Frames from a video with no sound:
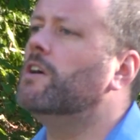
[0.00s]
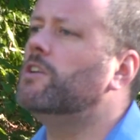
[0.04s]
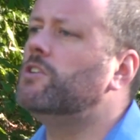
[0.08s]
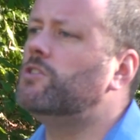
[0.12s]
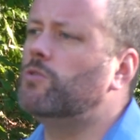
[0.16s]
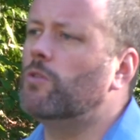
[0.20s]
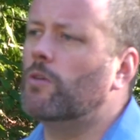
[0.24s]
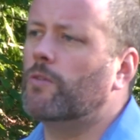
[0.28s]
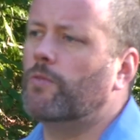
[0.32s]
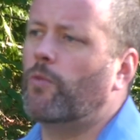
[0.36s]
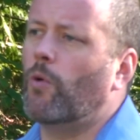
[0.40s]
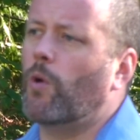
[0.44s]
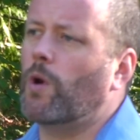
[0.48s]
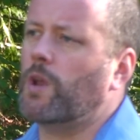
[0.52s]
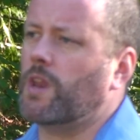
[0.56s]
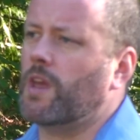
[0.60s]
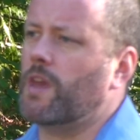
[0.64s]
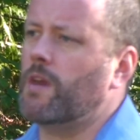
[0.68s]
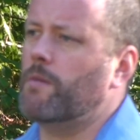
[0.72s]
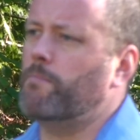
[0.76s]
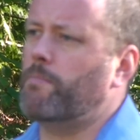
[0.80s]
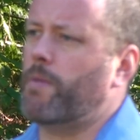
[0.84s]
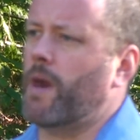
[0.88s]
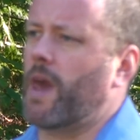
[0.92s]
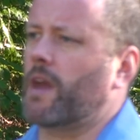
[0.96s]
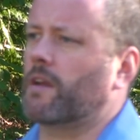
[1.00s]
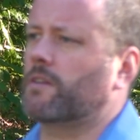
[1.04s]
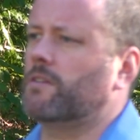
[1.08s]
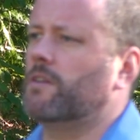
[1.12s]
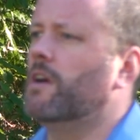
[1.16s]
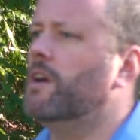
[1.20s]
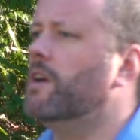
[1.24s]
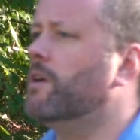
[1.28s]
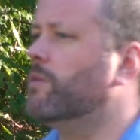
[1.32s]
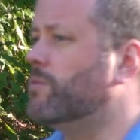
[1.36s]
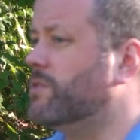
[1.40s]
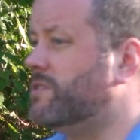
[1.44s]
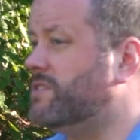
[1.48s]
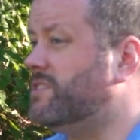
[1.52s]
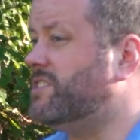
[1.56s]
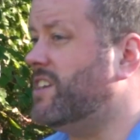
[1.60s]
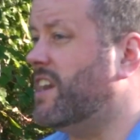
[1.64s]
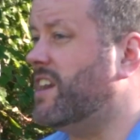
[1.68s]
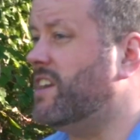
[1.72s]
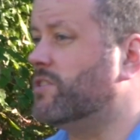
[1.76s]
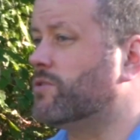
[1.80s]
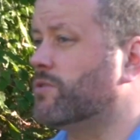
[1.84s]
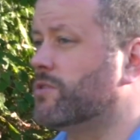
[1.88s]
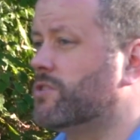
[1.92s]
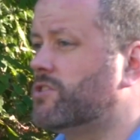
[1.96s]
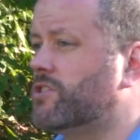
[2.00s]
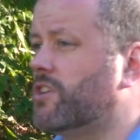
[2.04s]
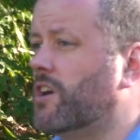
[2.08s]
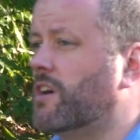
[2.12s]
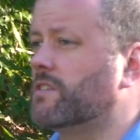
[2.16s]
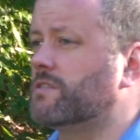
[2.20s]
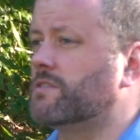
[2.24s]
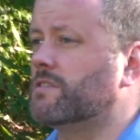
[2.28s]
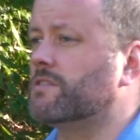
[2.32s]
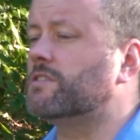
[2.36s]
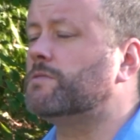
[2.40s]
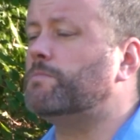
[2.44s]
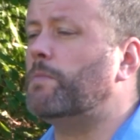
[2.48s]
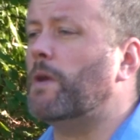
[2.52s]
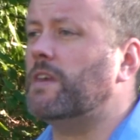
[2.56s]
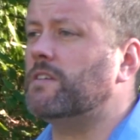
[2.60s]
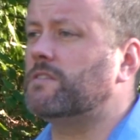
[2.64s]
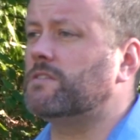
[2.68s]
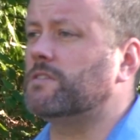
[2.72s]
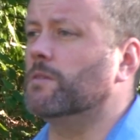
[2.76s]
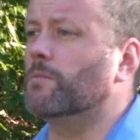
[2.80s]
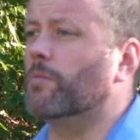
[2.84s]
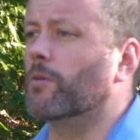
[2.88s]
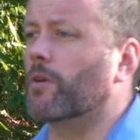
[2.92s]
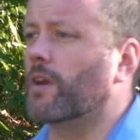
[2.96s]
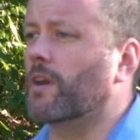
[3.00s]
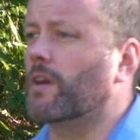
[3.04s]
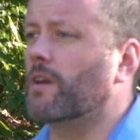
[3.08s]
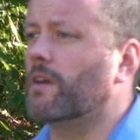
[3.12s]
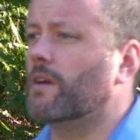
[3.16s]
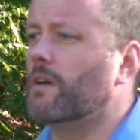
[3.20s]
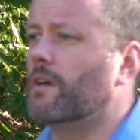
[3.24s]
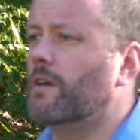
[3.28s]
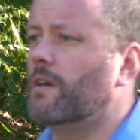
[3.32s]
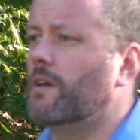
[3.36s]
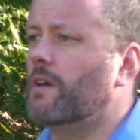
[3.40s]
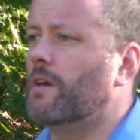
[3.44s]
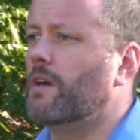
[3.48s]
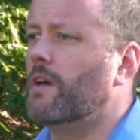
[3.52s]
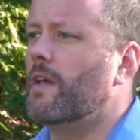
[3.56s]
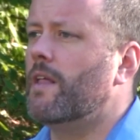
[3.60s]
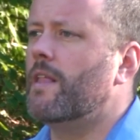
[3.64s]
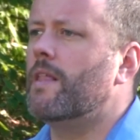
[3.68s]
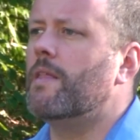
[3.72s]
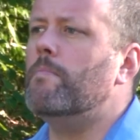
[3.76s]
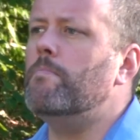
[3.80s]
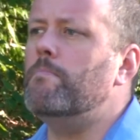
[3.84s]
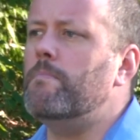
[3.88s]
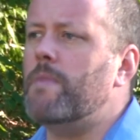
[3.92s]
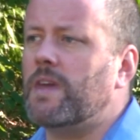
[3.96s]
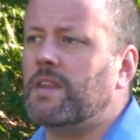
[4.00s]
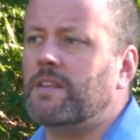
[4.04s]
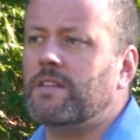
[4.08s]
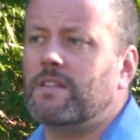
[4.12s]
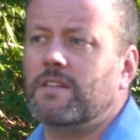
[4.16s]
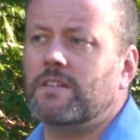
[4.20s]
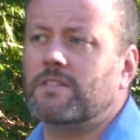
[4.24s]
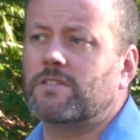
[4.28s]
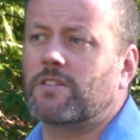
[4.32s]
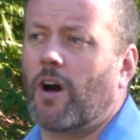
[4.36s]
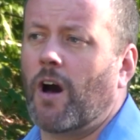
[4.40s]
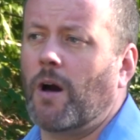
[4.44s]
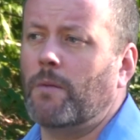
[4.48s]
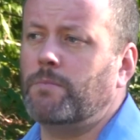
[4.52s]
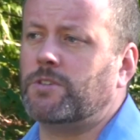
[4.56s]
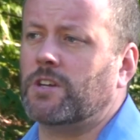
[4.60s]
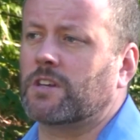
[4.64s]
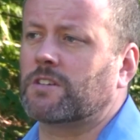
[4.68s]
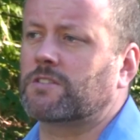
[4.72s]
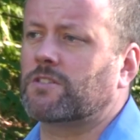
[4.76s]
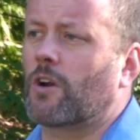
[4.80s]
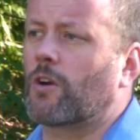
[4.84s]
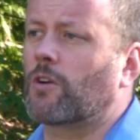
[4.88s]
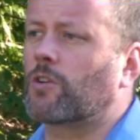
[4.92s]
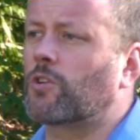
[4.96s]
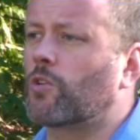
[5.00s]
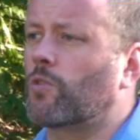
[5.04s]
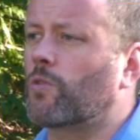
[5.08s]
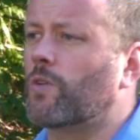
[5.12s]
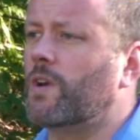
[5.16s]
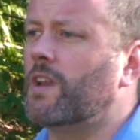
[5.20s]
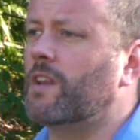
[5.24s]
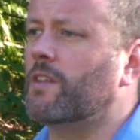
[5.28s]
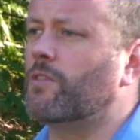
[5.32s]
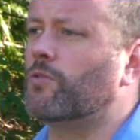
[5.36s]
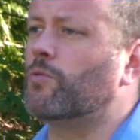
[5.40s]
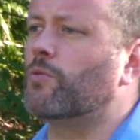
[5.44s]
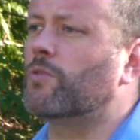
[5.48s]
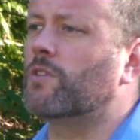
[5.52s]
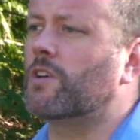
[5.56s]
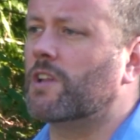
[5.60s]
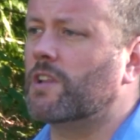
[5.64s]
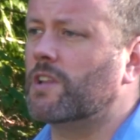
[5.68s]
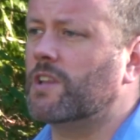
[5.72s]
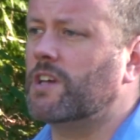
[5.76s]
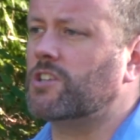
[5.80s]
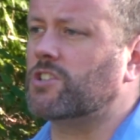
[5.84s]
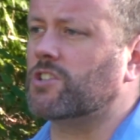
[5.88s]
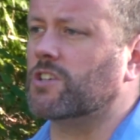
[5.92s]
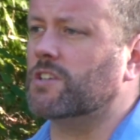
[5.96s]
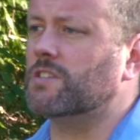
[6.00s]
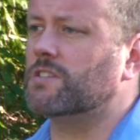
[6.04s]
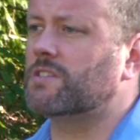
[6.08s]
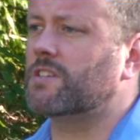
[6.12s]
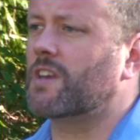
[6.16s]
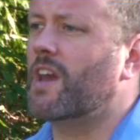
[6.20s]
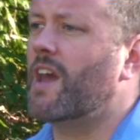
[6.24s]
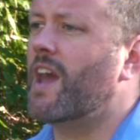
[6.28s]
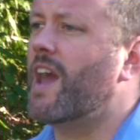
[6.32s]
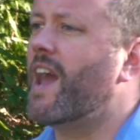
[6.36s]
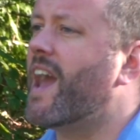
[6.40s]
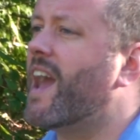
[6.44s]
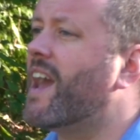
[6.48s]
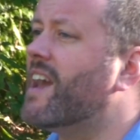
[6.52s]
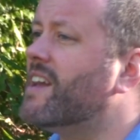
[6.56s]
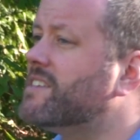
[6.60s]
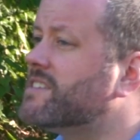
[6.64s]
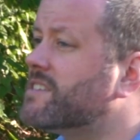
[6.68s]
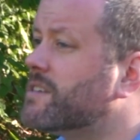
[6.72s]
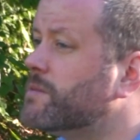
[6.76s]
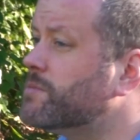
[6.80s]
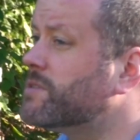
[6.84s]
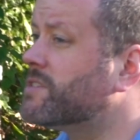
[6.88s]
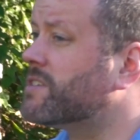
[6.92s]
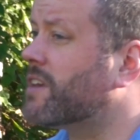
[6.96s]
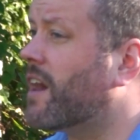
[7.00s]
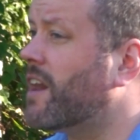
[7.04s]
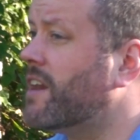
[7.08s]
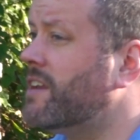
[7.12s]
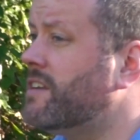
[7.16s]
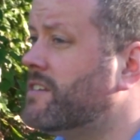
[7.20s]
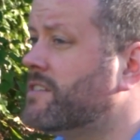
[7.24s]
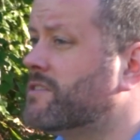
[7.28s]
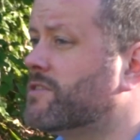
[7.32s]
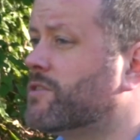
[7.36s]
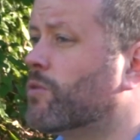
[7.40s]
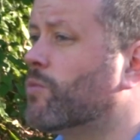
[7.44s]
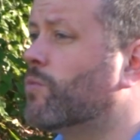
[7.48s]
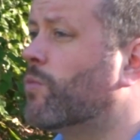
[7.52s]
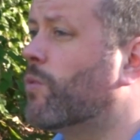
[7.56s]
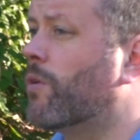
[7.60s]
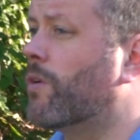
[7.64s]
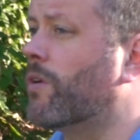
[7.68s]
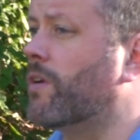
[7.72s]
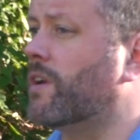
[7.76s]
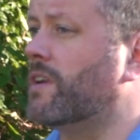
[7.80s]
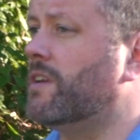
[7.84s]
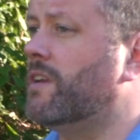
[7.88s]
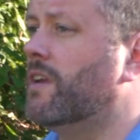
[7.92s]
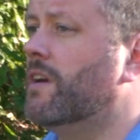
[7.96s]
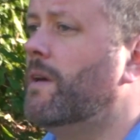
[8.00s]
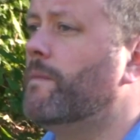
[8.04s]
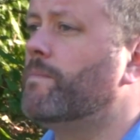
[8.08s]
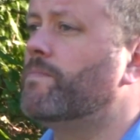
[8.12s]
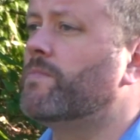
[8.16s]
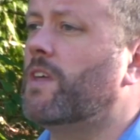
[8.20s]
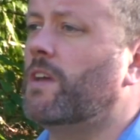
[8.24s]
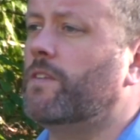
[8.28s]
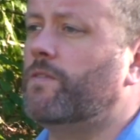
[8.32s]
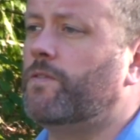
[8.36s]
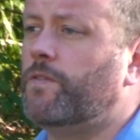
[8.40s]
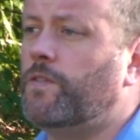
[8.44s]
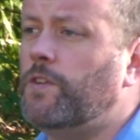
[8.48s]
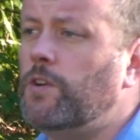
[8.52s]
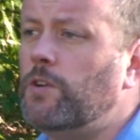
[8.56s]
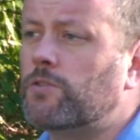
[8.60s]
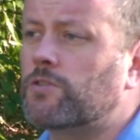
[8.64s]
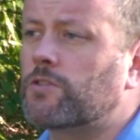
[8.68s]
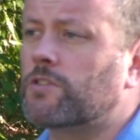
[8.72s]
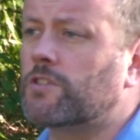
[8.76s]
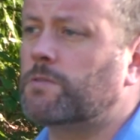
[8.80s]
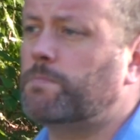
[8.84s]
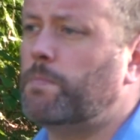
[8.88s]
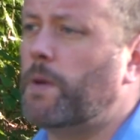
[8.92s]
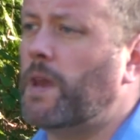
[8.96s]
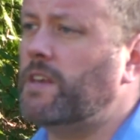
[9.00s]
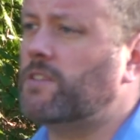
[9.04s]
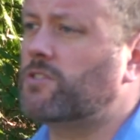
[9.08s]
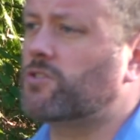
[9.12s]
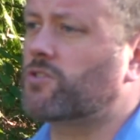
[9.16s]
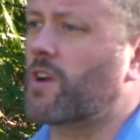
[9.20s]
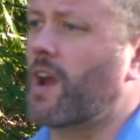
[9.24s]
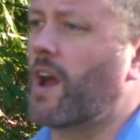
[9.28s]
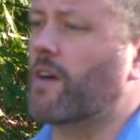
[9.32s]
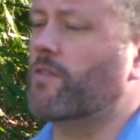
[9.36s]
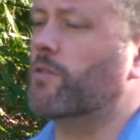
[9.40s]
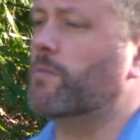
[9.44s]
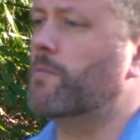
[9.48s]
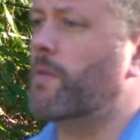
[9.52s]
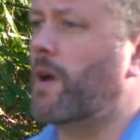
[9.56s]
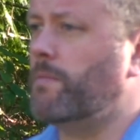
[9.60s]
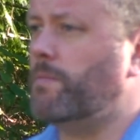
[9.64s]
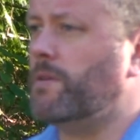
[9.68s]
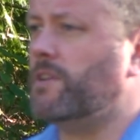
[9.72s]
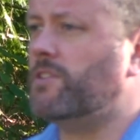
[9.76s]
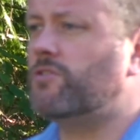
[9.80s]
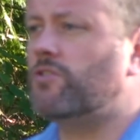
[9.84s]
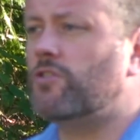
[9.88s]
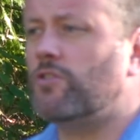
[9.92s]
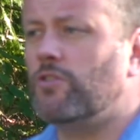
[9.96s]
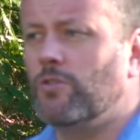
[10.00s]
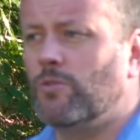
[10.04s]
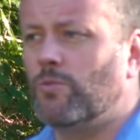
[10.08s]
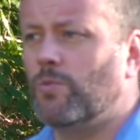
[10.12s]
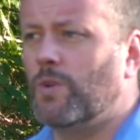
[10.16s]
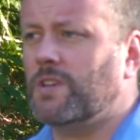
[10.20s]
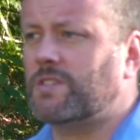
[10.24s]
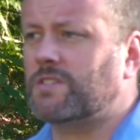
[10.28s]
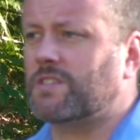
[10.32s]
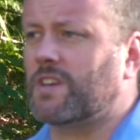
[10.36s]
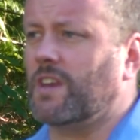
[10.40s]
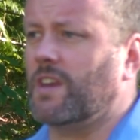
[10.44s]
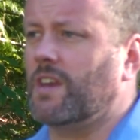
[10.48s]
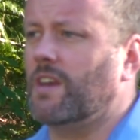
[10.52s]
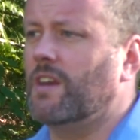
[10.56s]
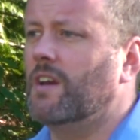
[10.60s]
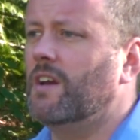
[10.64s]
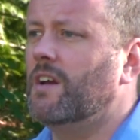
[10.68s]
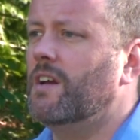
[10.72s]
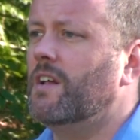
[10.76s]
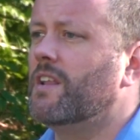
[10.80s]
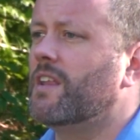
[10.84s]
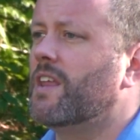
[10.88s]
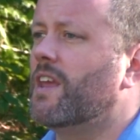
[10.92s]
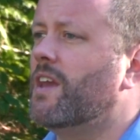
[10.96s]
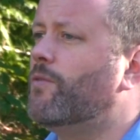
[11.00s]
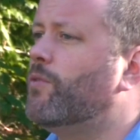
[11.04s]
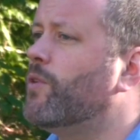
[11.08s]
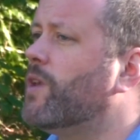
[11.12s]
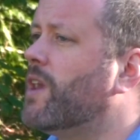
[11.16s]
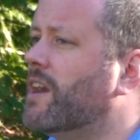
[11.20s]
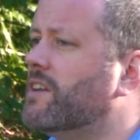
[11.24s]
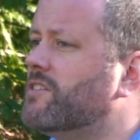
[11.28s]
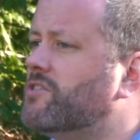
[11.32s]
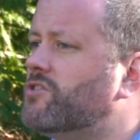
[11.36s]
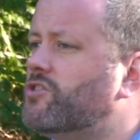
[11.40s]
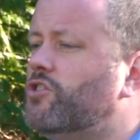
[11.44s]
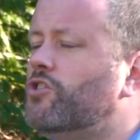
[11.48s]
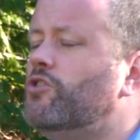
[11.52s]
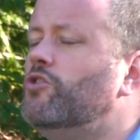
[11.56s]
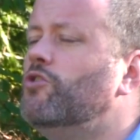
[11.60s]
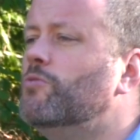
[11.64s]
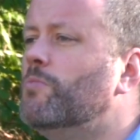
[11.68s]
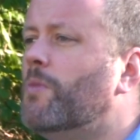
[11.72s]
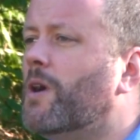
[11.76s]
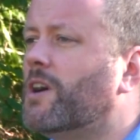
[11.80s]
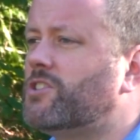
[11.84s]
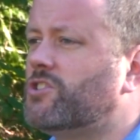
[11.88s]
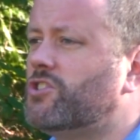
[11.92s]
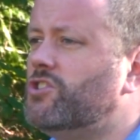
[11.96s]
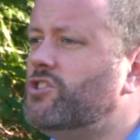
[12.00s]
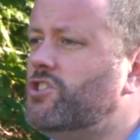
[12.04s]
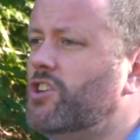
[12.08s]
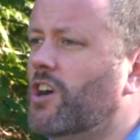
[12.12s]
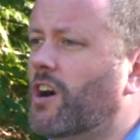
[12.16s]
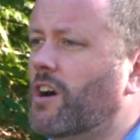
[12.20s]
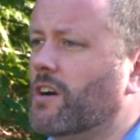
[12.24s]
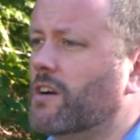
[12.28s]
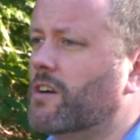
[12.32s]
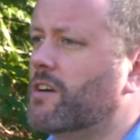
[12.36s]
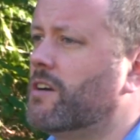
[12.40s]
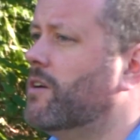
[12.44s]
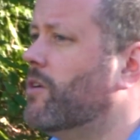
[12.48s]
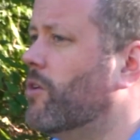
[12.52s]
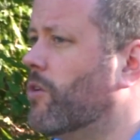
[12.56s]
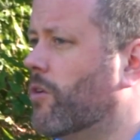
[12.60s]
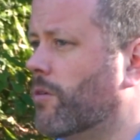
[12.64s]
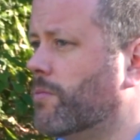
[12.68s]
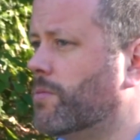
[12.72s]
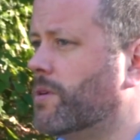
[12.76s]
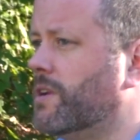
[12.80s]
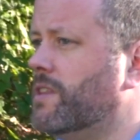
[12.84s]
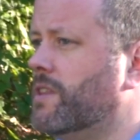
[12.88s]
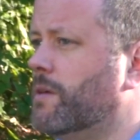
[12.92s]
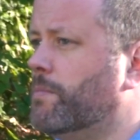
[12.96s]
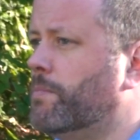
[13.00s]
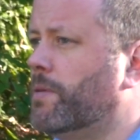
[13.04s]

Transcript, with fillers: to avoid impact with dangerous chunks of space debris. Many of these objects are created through collisions, and some scientists are worried that future space travel might be too risky if we get too much junk orbiting the